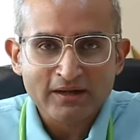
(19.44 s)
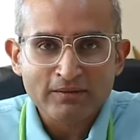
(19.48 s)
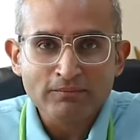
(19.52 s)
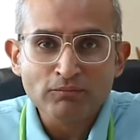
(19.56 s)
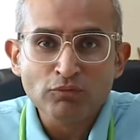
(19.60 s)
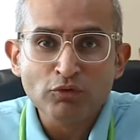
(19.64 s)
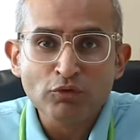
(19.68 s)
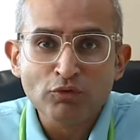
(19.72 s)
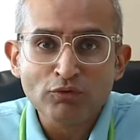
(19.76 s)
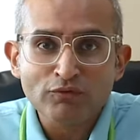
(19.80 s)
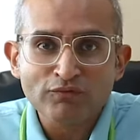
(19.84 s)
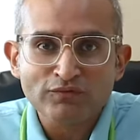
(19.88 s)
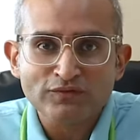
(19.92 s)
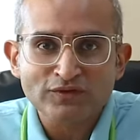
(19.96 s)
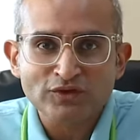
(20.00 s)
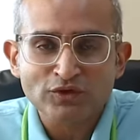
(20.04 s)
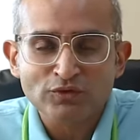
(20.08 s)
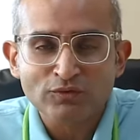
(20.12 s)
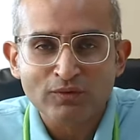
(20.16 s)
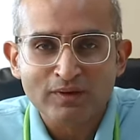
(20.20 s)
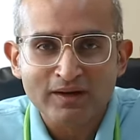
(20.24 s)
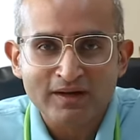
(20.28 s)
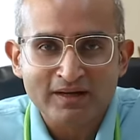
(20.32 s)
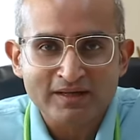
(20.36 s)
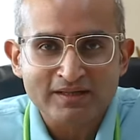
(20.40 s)
move
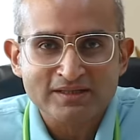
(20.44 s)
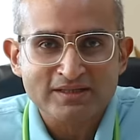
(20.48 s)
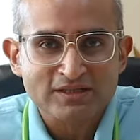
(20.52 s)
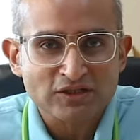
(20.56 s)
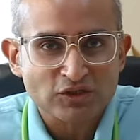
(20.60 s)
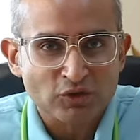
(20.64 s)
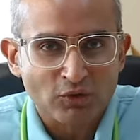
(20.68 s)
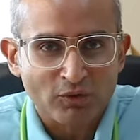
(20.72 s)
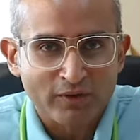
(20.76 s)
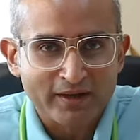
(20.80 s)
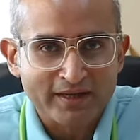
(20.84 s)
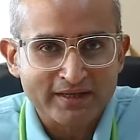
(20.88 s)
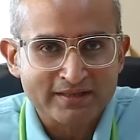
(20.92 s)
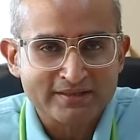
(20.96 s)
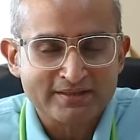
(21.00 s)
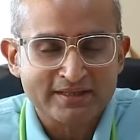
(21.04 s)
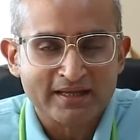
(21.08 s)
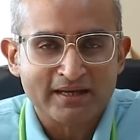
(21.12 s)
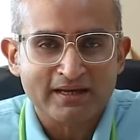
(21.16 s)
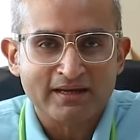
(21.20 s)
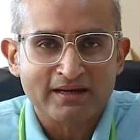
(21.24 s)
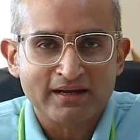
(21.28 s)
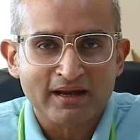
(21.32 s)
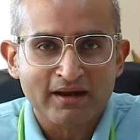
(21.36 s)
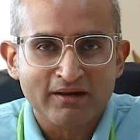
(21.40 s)
towards toys.
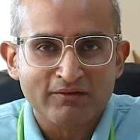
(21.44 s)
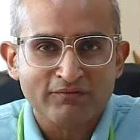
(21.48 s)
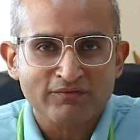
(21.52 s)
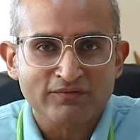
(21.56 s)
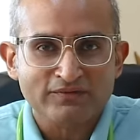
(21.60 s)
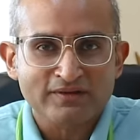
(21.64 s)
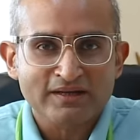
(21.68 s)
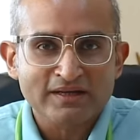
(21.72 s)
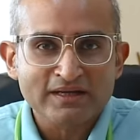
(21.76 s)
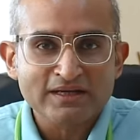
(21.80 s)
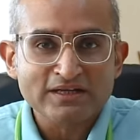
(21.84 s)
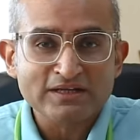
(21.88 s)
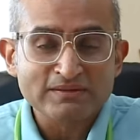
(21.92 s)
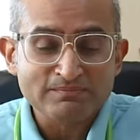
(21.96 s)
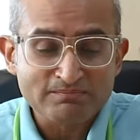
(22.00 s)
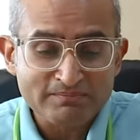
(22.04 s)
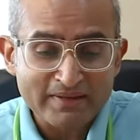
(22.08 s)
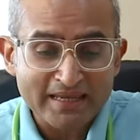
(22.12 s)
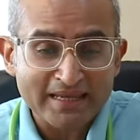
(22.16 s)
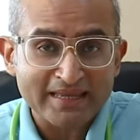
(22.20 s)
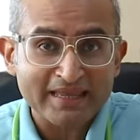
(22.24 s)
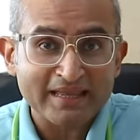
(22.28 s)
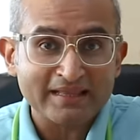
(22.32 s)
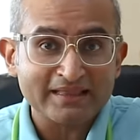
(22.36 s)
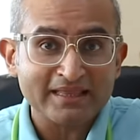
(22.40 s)
They love
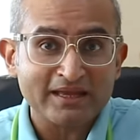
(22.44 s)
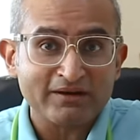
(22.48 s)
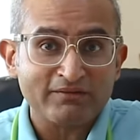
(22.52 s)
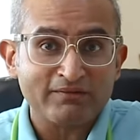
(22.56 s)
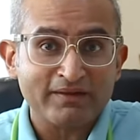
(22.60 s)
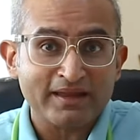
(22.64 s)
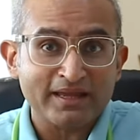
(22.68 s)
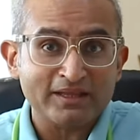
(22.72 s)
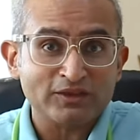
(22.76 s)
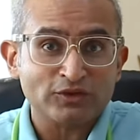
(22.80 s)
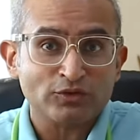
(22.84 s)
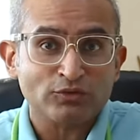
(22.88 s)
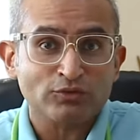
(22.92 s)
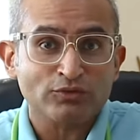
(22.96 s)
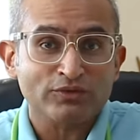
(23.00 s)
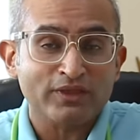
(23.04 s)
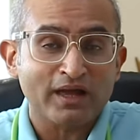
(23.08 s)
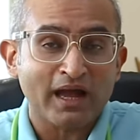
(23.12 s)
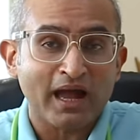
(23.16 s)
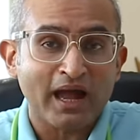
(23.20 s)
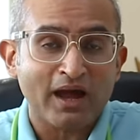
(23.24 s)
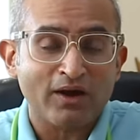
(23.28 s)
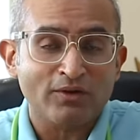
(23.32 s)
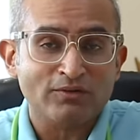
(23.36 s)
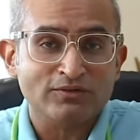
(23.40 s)
making their way through
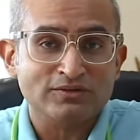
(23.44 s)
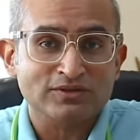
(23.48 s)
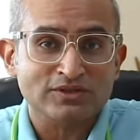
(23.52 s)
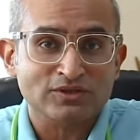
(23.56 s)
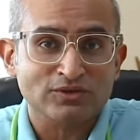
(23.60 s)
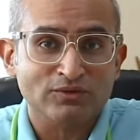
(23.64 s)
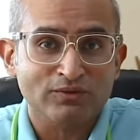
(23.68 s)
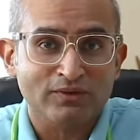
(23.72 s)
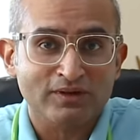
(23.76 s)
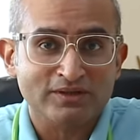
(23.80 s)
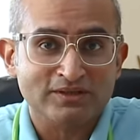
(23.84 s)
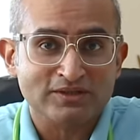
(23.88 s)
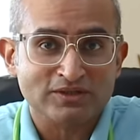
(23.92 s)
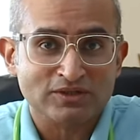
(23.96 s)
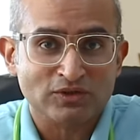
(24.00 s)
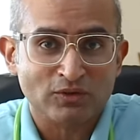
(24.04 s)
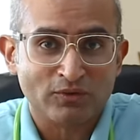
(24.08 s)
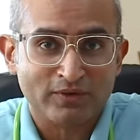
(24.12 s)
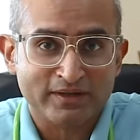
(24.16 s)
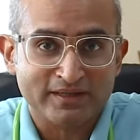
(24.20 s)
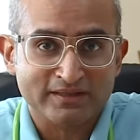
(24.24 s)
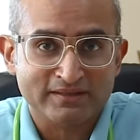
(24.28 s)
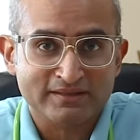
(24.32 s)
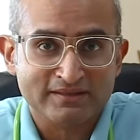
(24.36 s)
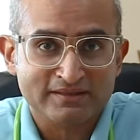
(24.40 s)
the house towards
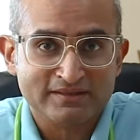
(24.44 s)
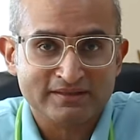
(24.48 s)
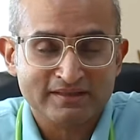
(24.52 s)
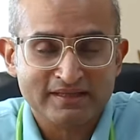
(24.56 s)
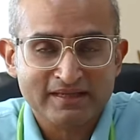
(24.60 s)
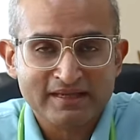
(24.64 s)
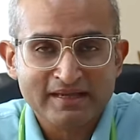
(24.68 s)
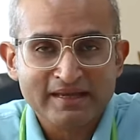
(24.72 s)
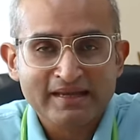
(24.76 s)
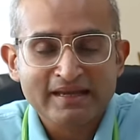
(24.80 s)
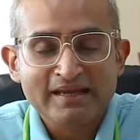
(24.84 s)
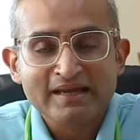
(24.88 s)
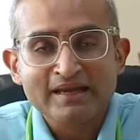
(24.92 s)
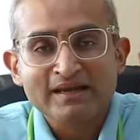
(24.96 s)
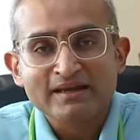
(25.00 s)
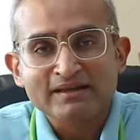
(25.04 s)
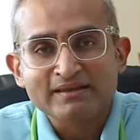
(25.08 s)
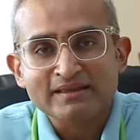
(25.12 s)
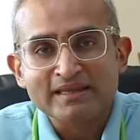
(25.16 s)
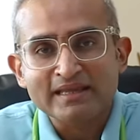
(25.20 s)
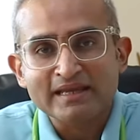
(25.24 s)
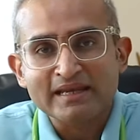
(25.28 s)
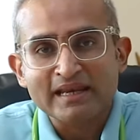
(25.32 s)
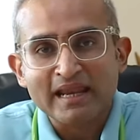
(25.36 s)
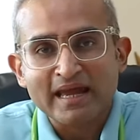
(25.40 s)
toys.
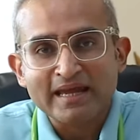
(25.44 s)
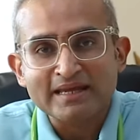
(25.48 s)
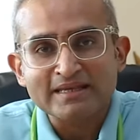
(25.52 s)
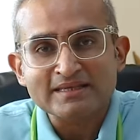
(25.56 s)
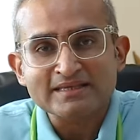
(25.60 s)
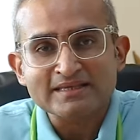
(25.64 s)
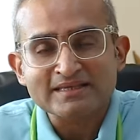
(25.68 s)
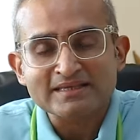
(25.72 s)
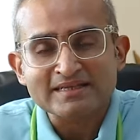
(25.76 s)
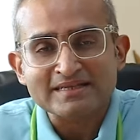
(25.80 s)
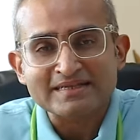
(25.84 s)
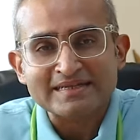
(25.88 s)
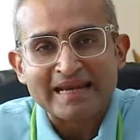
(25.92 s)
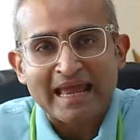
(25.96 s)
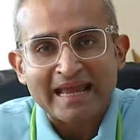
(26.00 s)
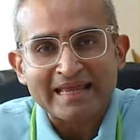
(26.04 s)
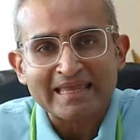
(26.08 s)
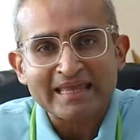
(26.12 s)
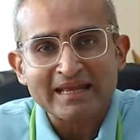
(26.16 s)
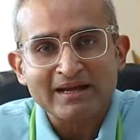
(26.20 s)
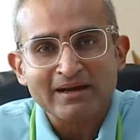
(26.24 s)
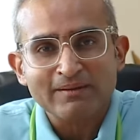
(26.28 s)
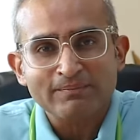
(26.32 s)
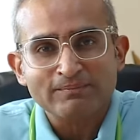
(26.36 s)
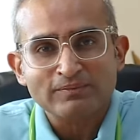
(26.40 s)
They like
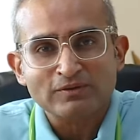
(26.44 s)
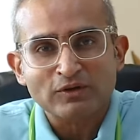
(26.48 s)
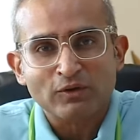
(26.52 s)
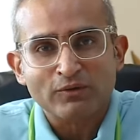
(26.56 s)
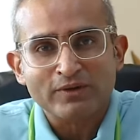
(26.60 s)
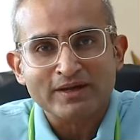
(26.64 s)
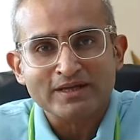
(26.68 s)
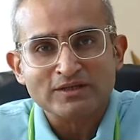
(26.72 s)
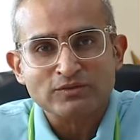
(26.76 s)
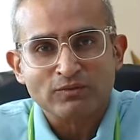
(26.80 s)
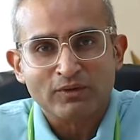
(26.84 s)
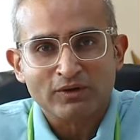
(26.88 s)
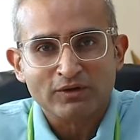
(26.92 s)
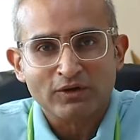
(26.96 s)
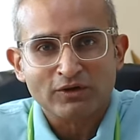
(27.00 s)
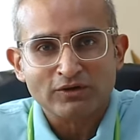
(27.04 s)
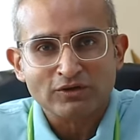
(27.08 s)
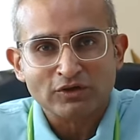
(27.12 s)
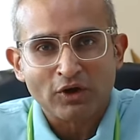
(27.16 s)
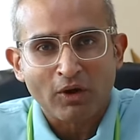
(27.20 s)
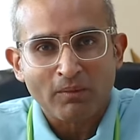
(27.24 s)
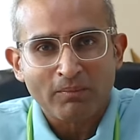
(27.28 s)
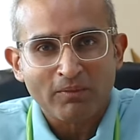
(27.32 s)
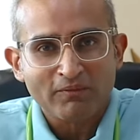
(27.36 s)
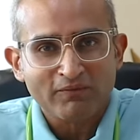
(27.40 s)
stacking up toys one
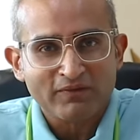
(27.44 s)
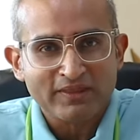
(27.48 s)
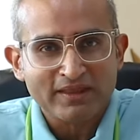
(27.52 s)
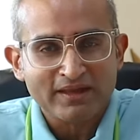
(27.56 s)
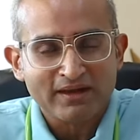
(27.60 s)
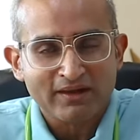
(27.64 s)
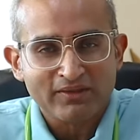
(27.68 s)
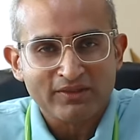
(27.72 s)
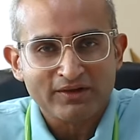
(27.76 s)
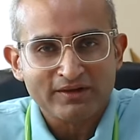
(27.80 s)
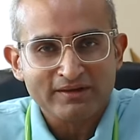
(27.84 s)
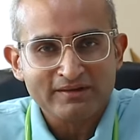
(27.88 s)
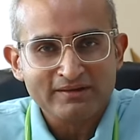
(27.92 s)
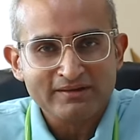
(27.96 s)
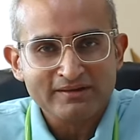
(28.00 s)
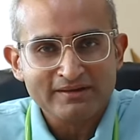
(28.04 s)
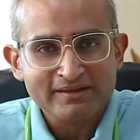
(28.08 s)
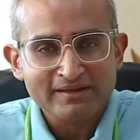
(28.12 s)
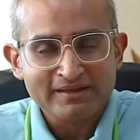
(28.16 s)
on top of the other,